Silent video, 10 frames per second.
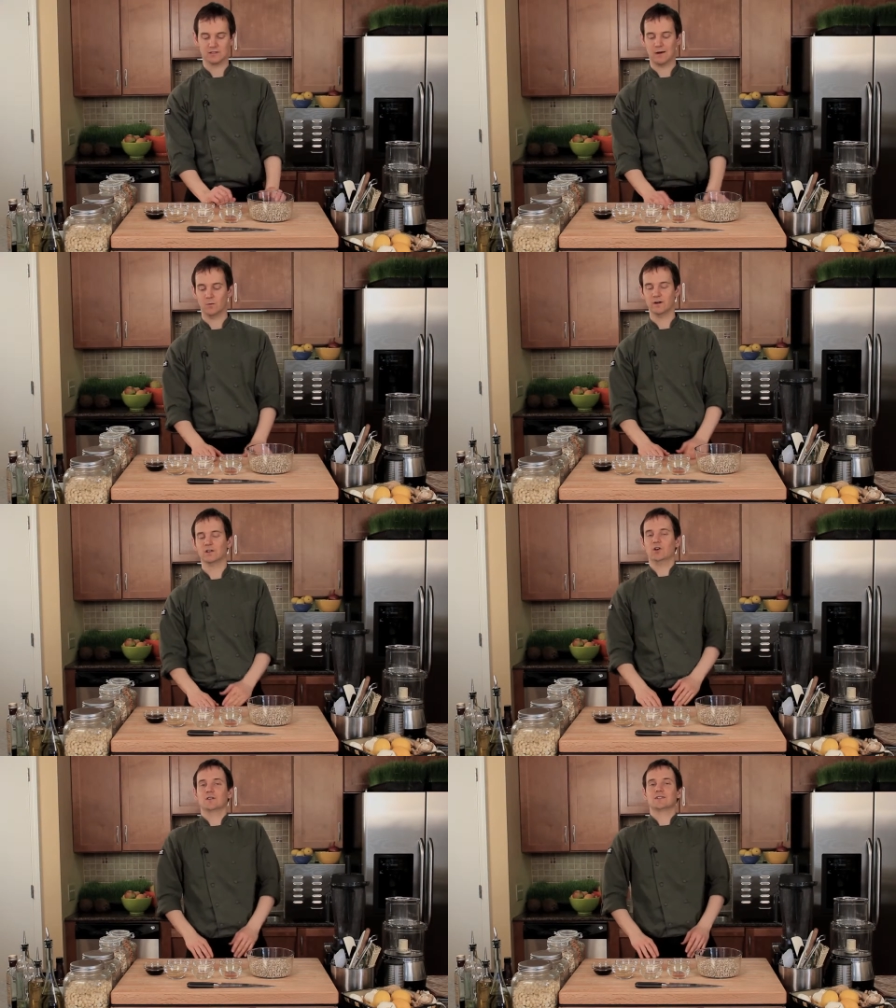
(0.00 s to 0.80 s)
Now, one of the
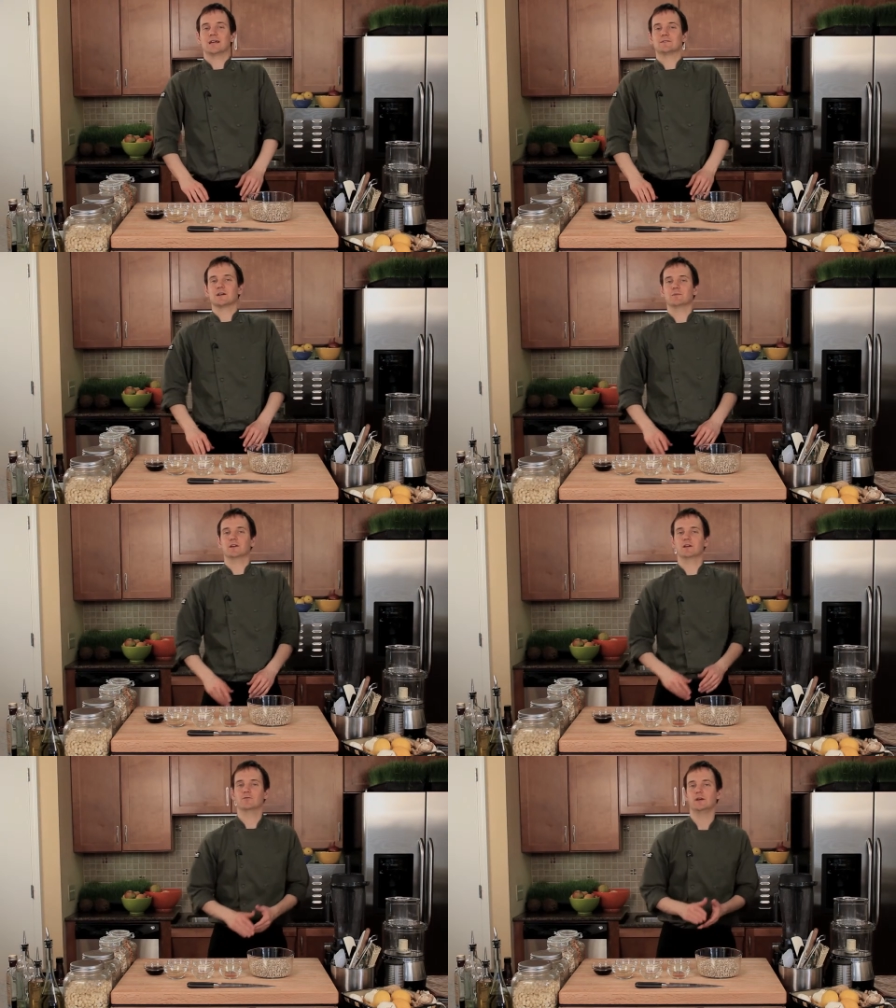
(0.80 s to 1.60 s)
concepts that I'm going
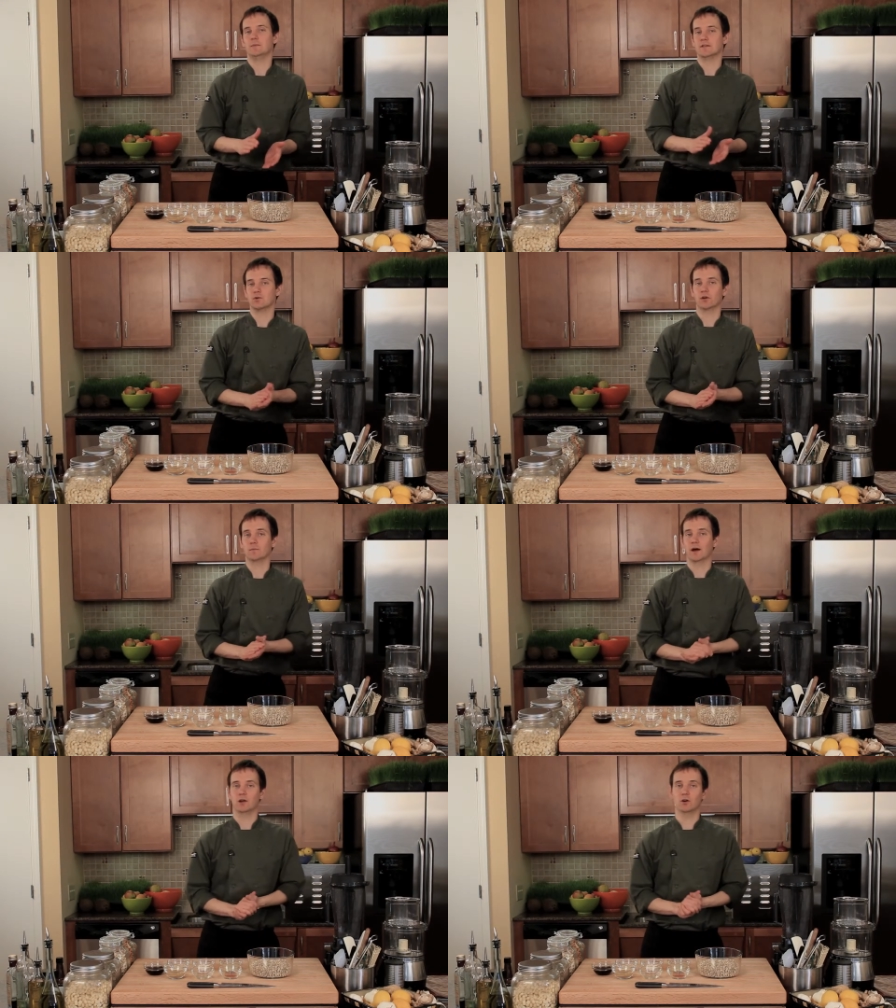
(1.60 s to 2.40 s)
to really be talking
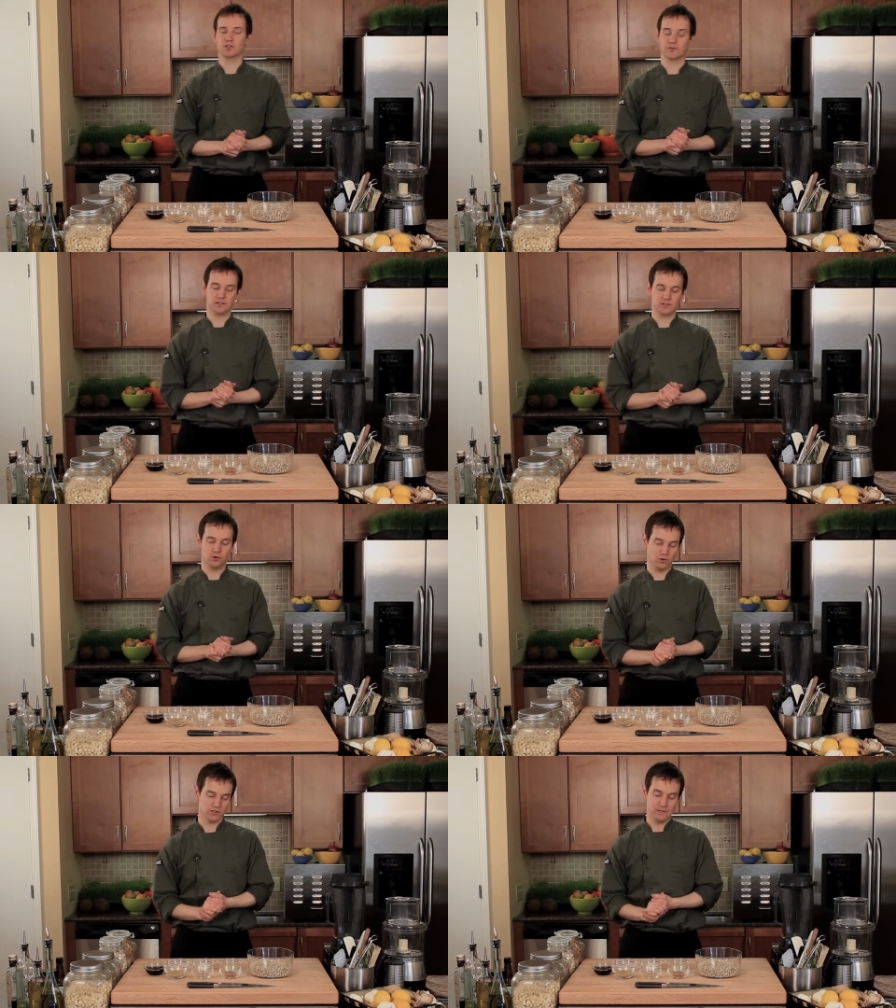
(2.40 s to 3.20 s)
about a lot during this
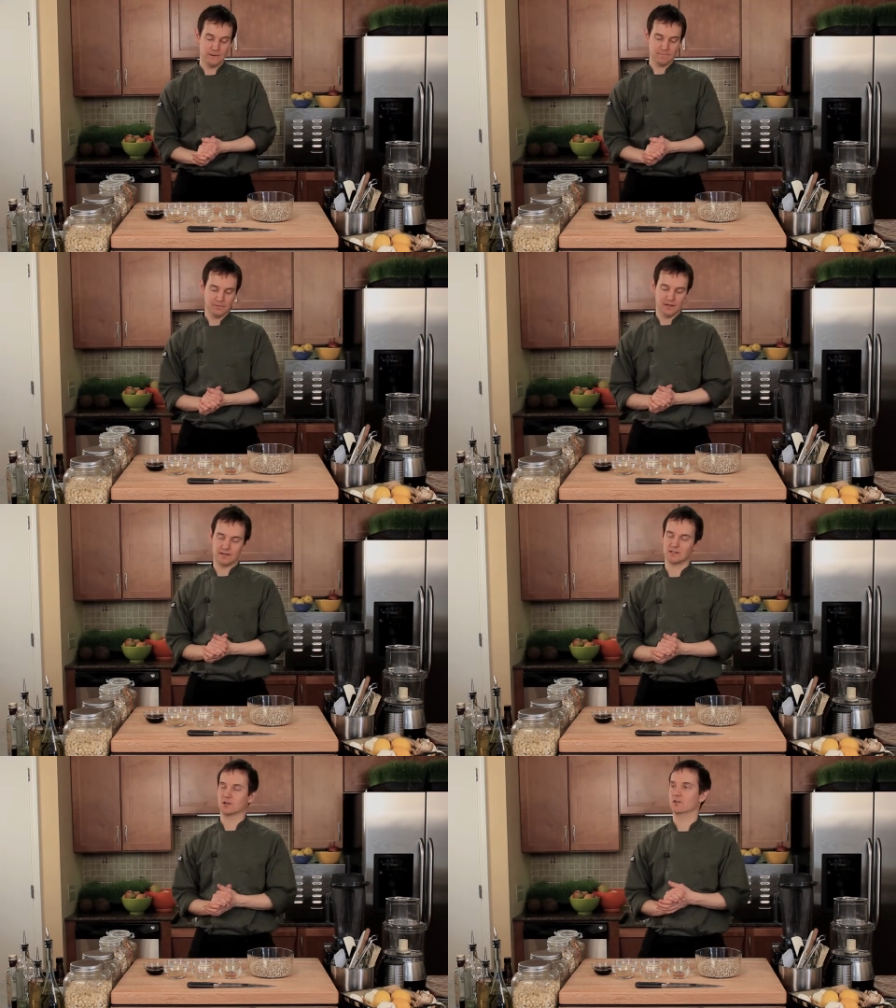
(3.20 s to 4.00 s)
course
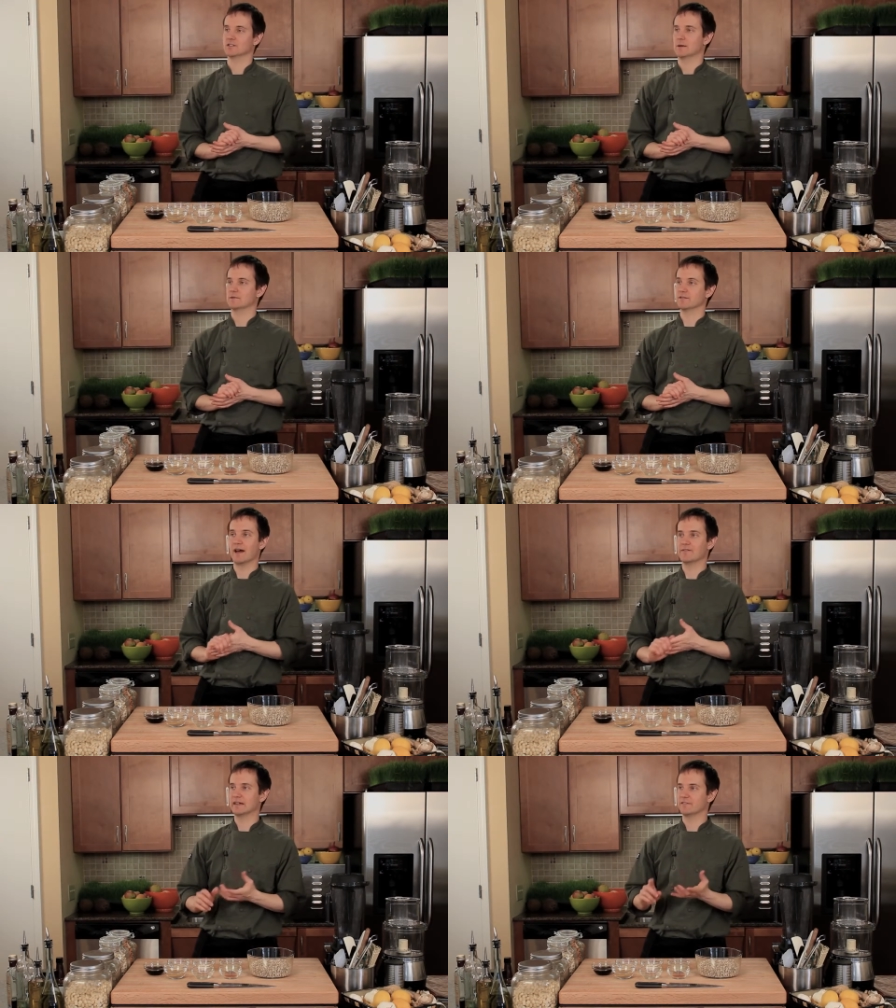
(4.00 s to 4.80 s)
is a concept of
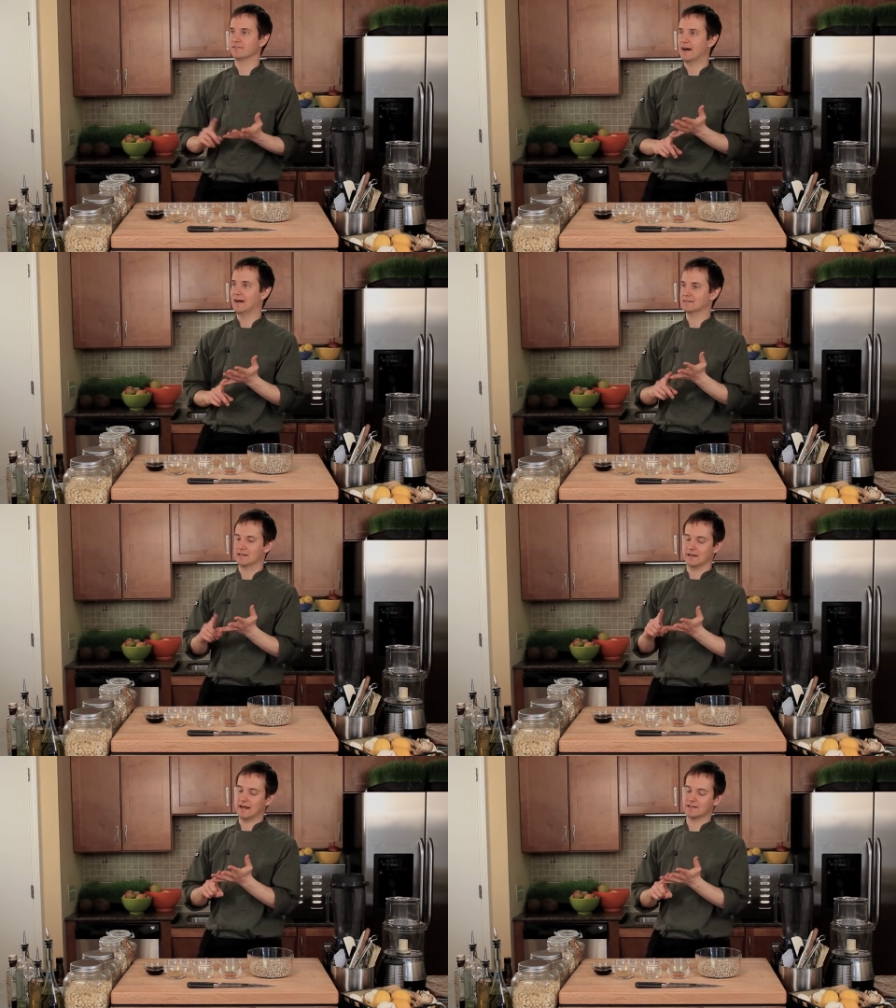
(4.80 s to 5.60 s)
having a fat,
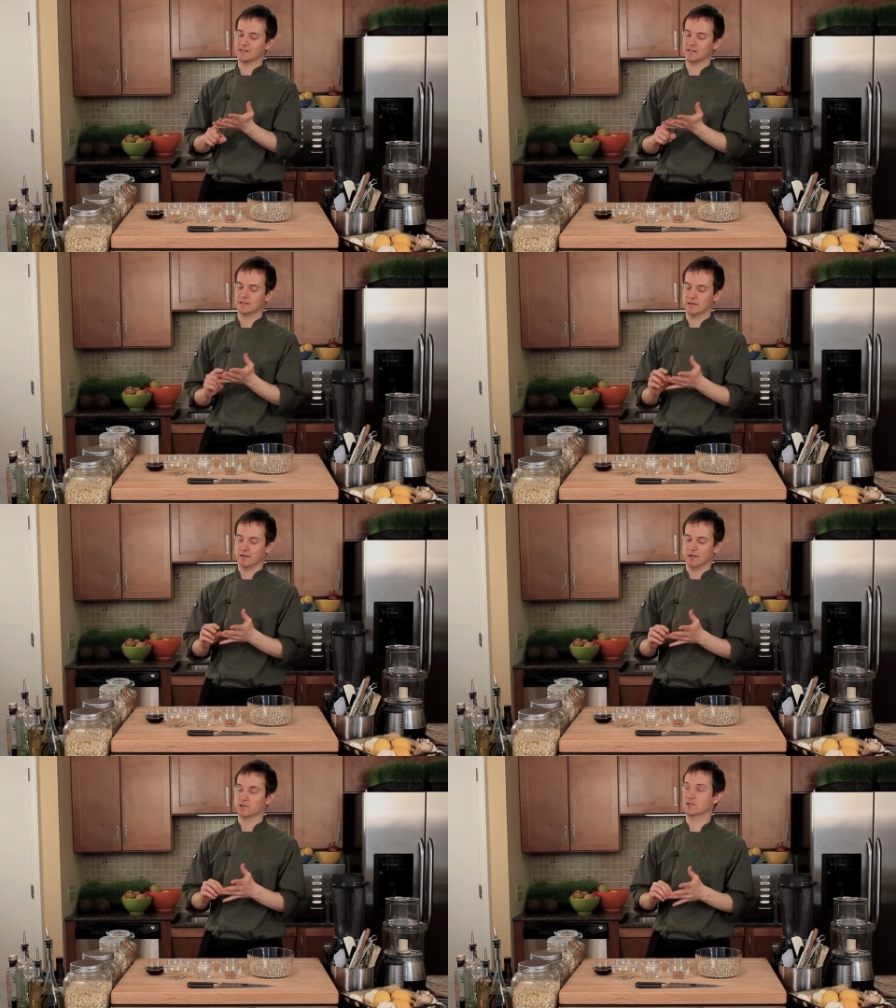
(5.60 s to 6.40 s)
an acid,
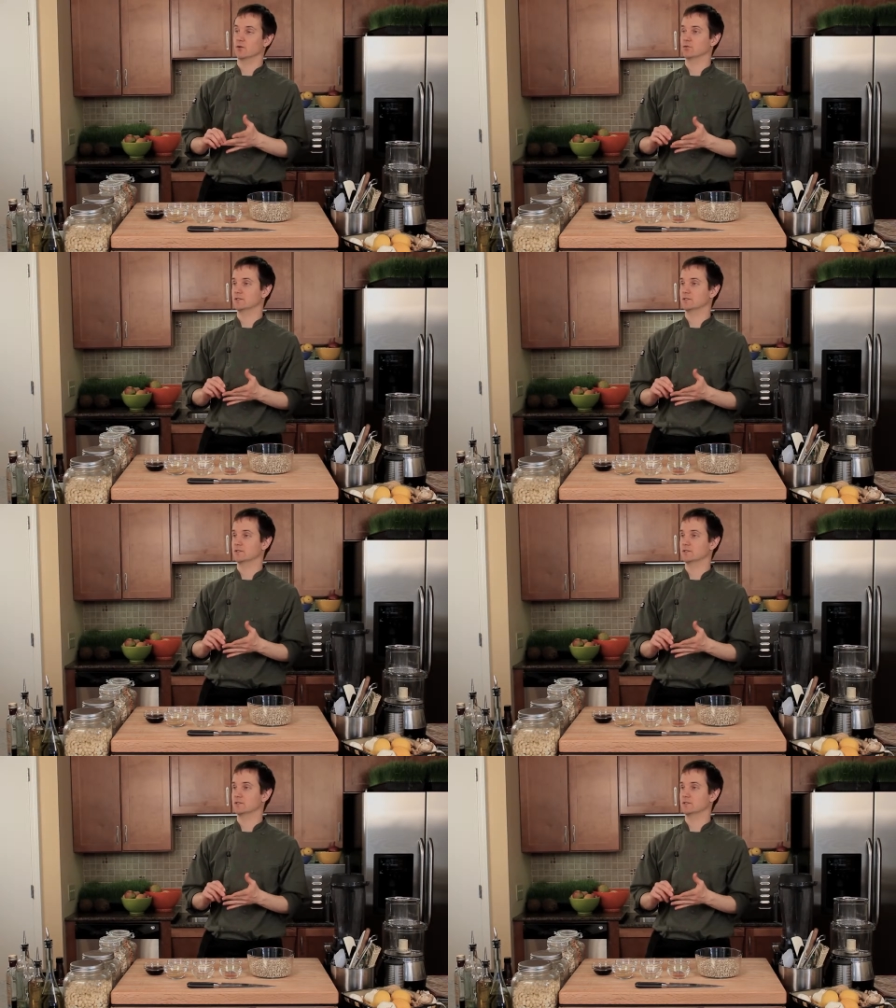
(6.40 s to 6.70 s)
a salt